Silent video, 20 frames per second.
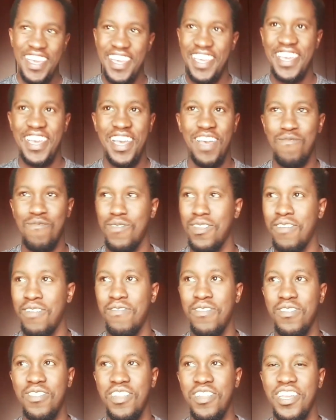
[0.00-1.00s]
Yeah, happy
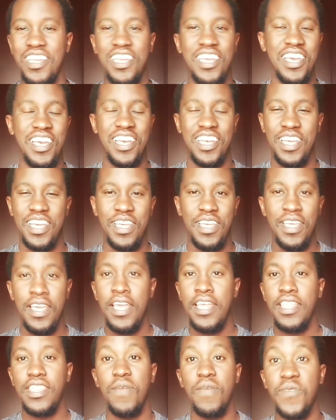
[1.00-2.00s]
level 3. Yeah,
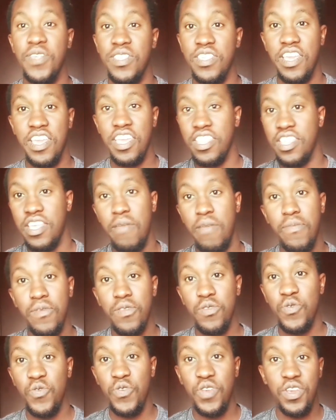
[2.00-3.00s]
someone's saying it's Happy
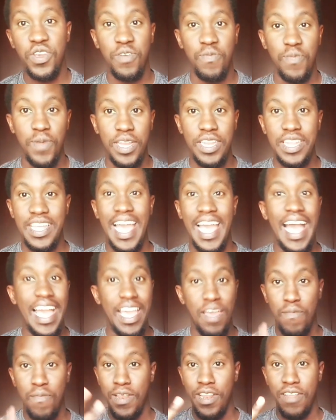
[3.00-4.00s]
New Year. But yeah,
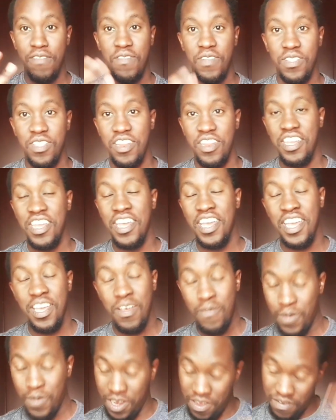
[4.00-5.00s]
happy level 3. Yeah,
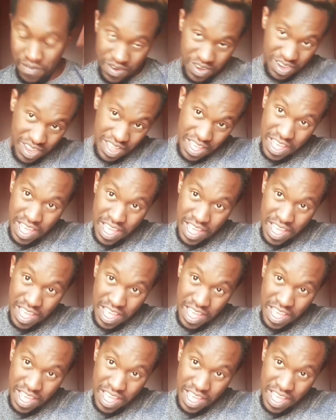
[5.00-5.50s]
happy level 3.